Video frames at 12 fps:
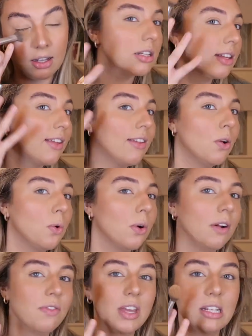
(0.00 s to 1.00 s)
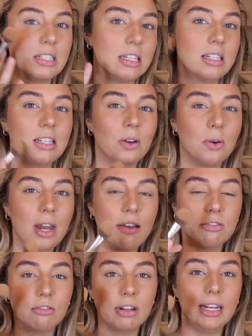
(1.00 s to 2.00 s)
So then all of this is still
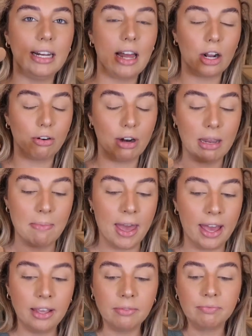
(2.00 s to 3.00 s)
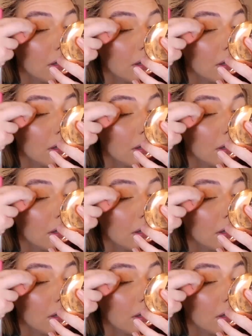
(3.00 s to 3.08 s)
left really like creamy.